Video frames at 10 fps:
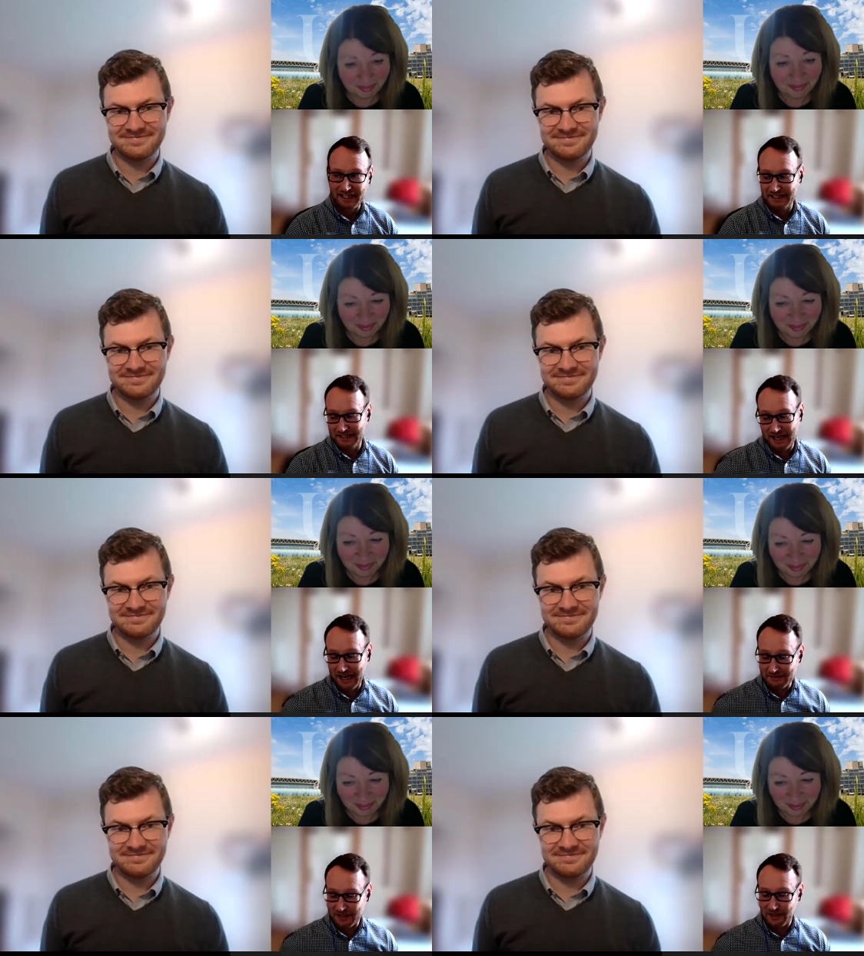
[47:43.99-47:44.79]

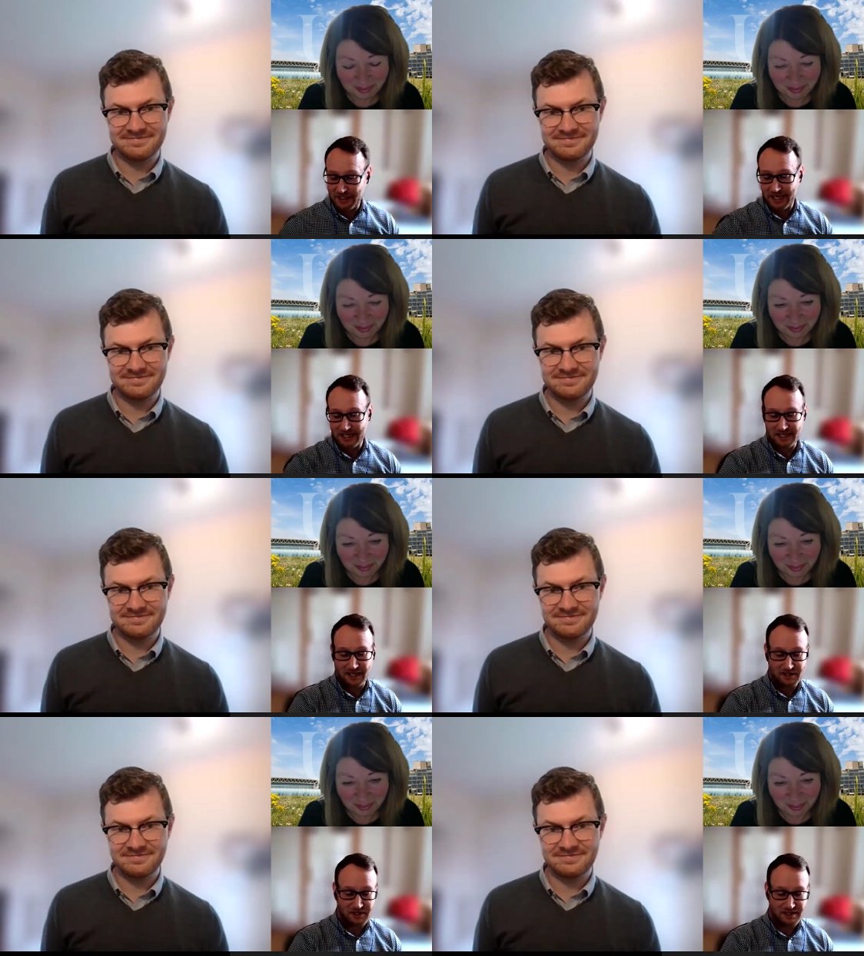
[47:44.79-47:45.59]
Speaker 1: then yeah, absolutely
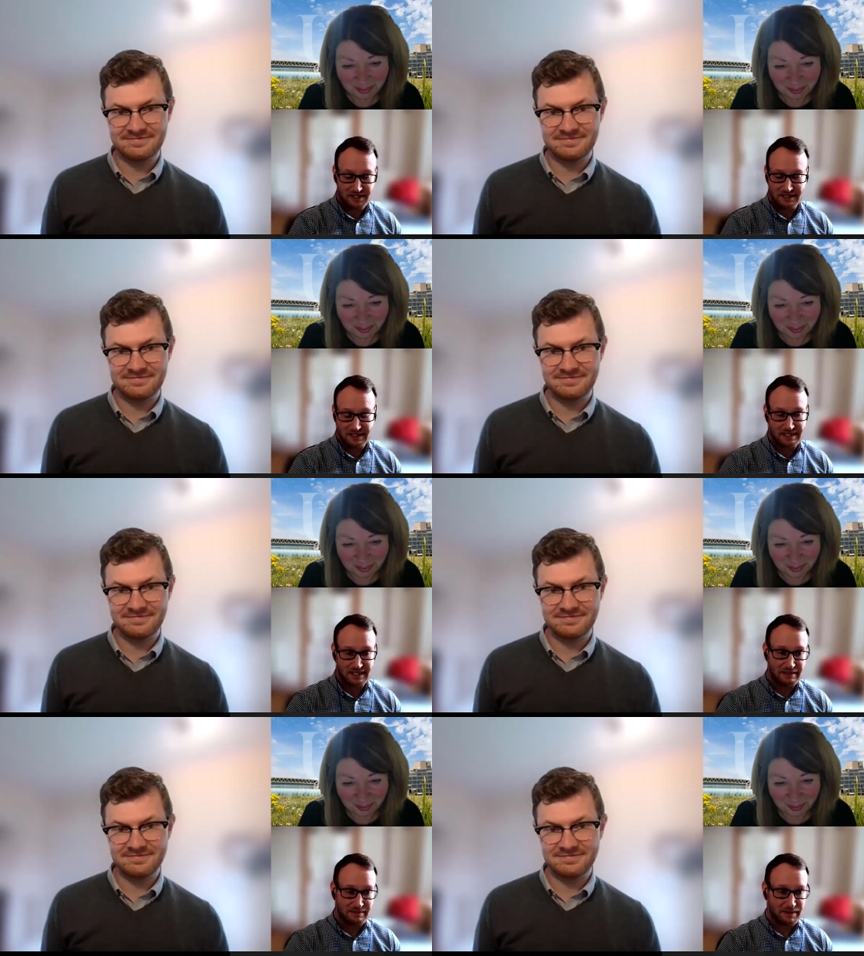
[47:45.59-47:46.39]
get in touch.
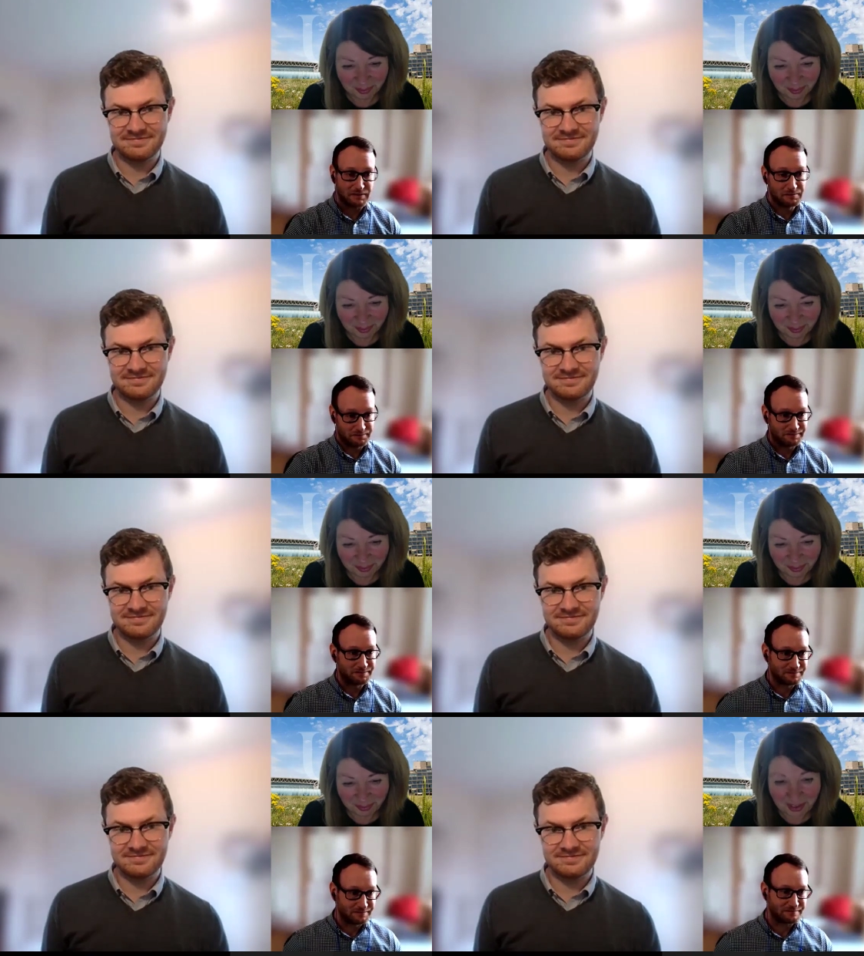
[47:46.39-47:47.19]
Send us an email.
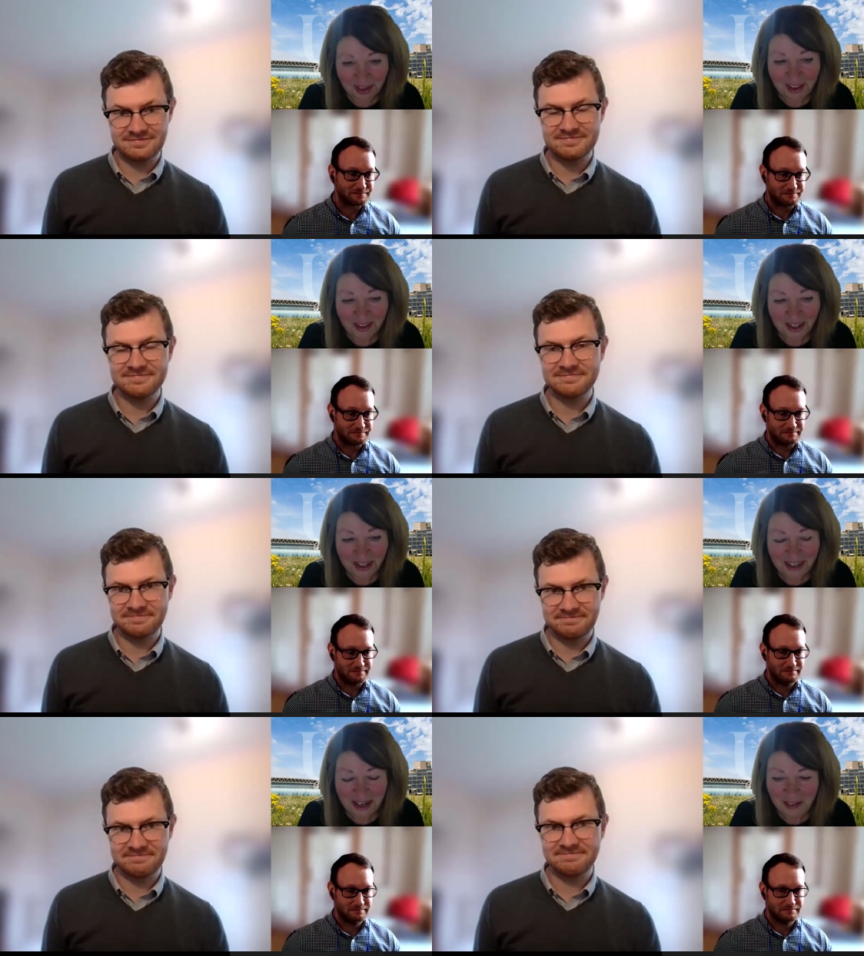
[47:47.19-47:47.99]

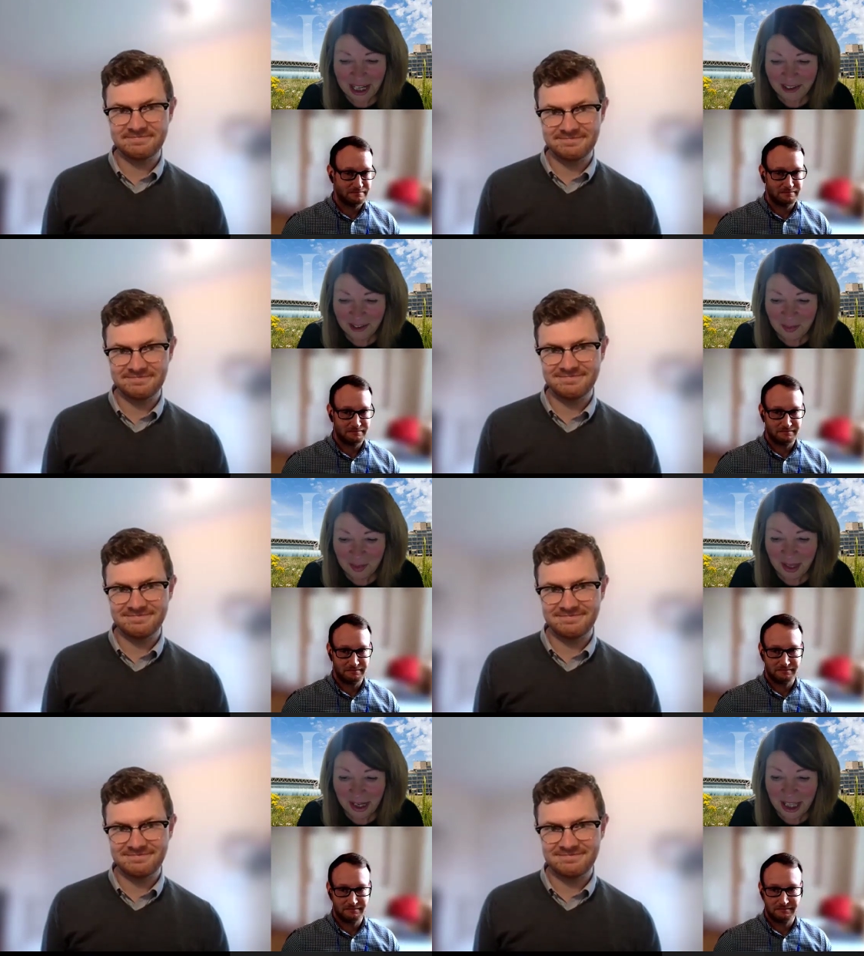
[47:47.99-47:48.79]
Speaker 2: That's lovely,
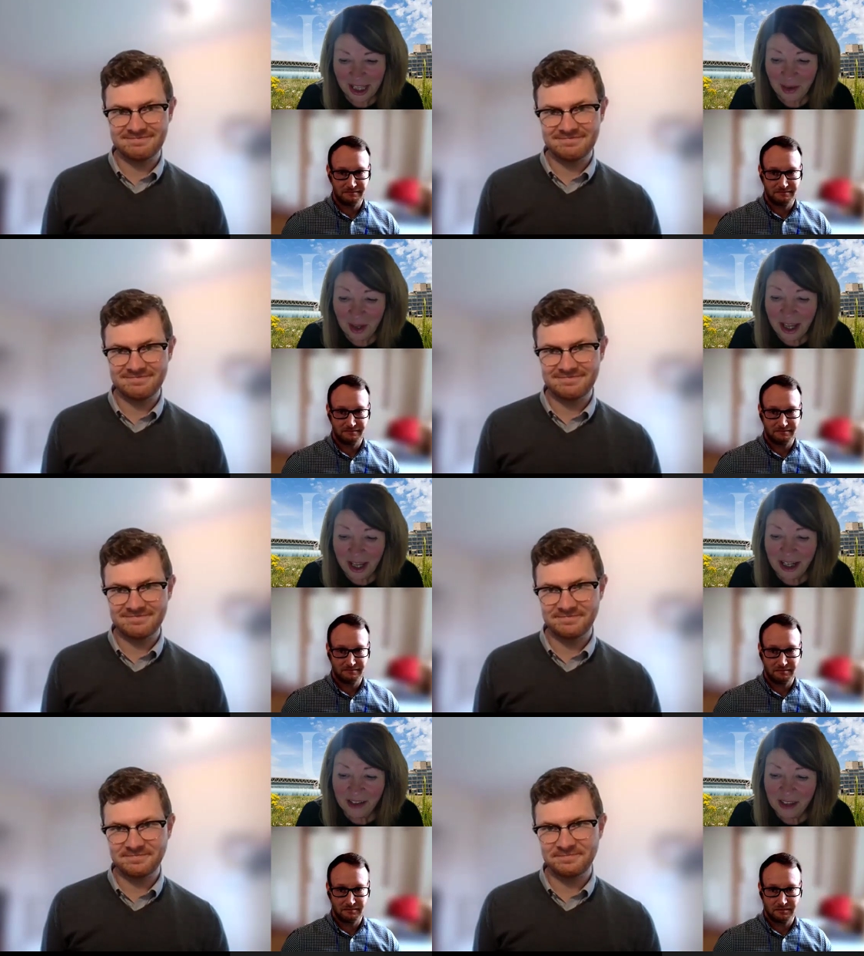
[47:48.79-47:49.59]
Adam. Thank
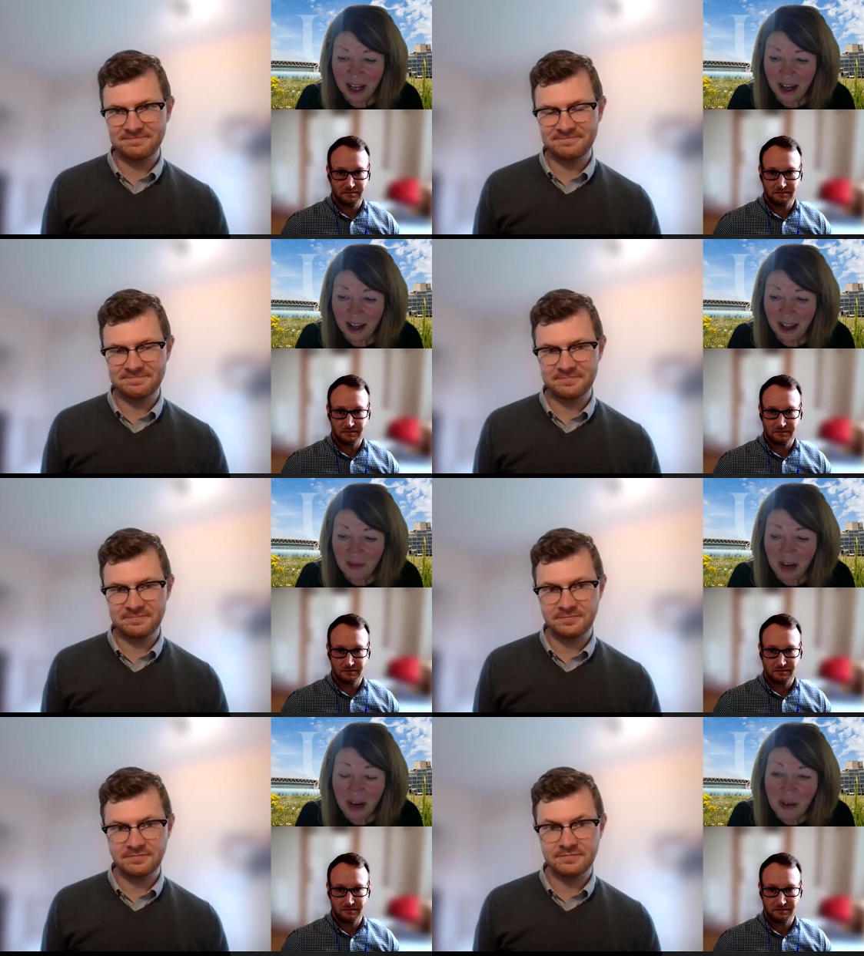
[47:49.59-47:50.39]
you. And it's a,
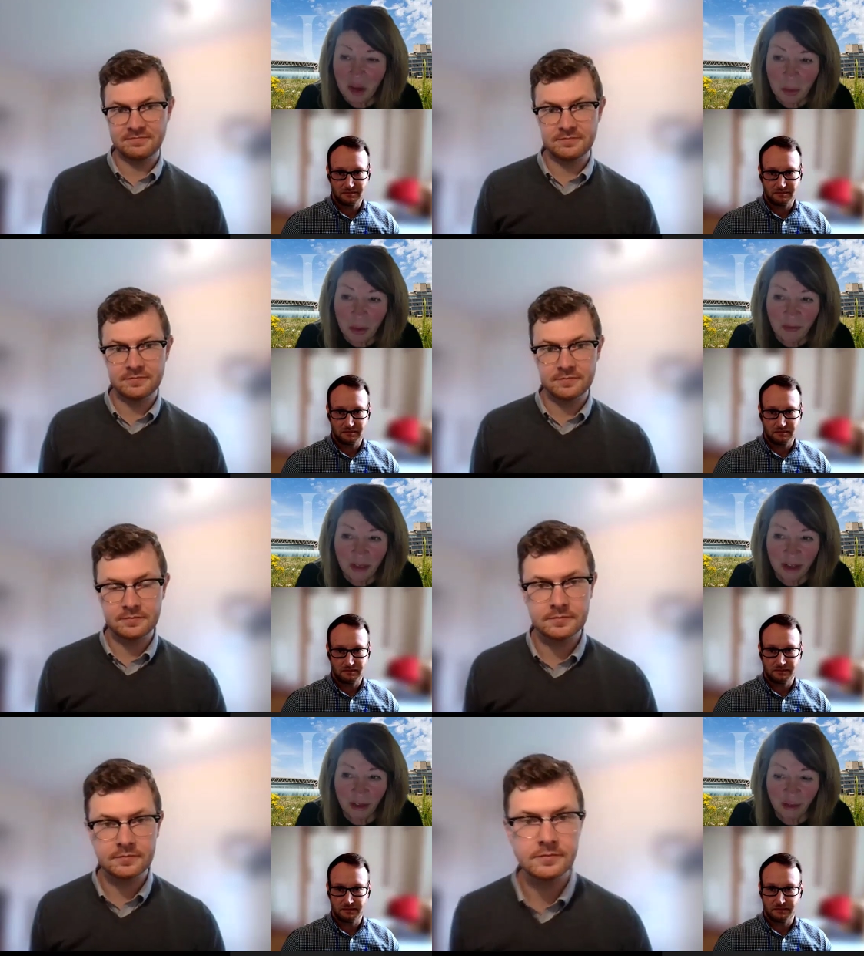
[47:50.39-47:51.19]
uh, a, real
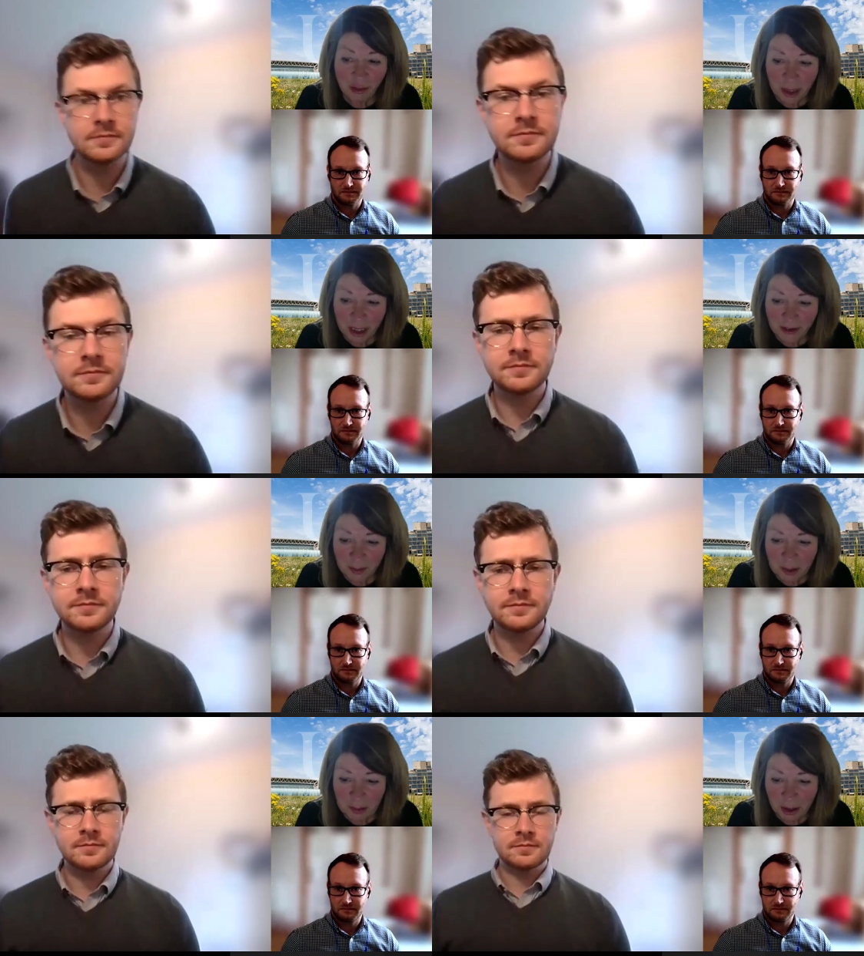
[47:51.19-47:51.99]
privilege for
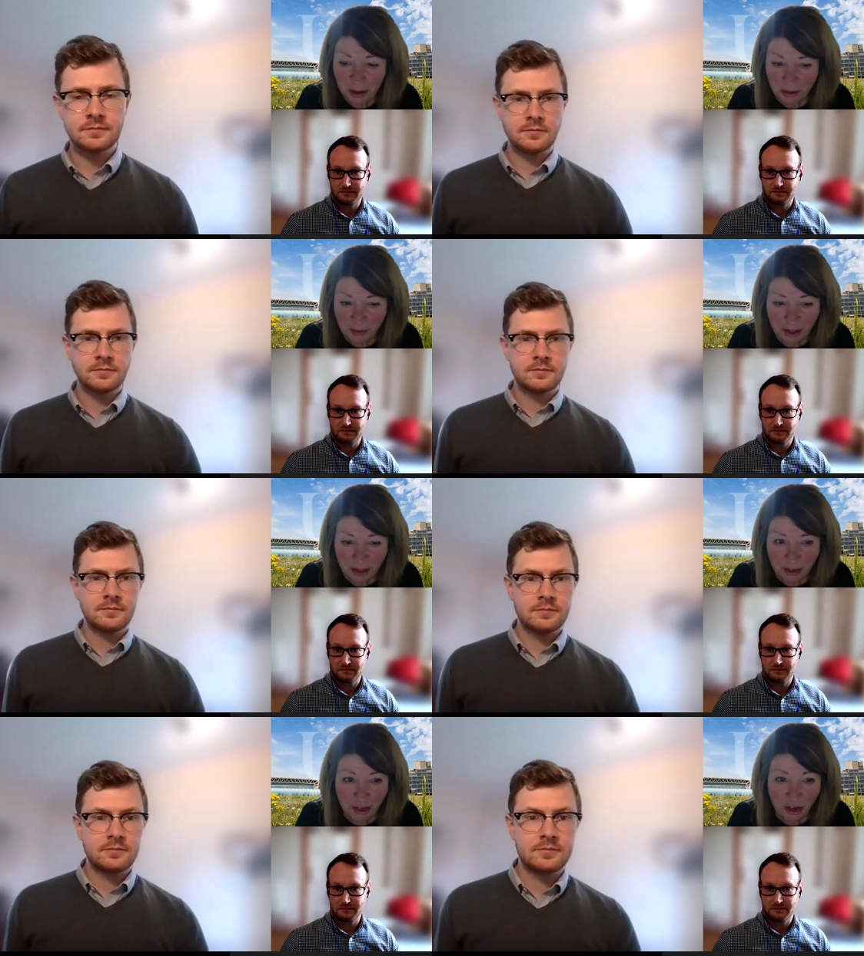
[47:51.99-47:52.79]
me to be part
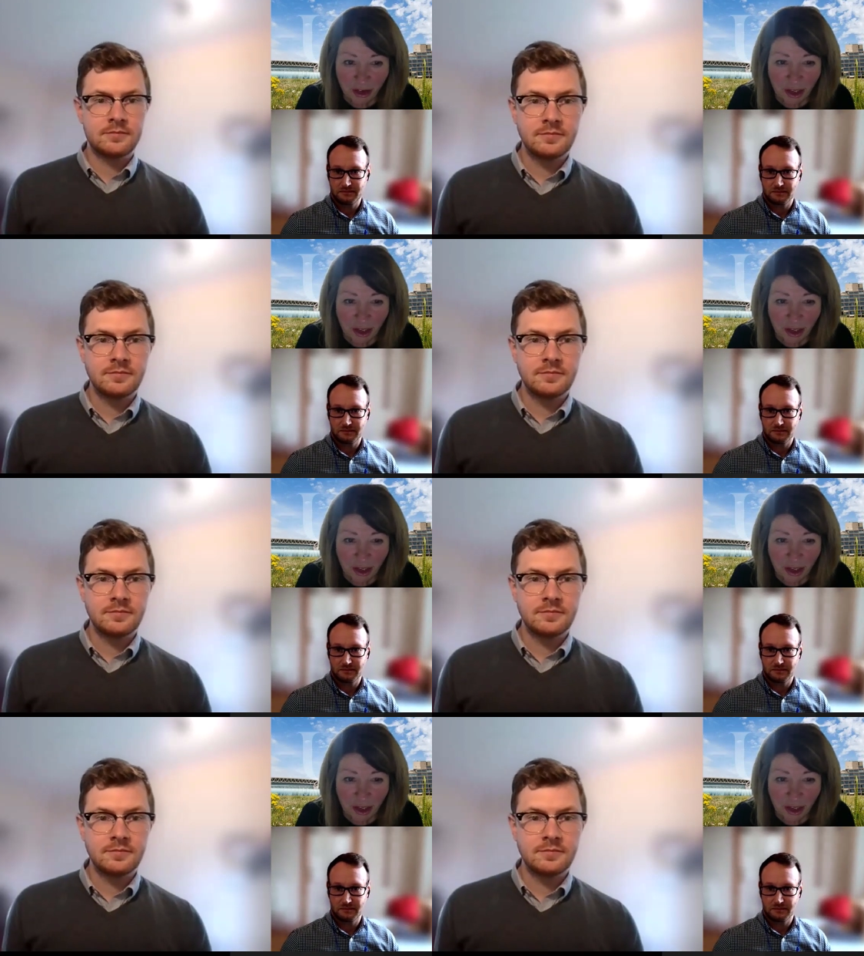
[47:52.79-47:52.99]
of this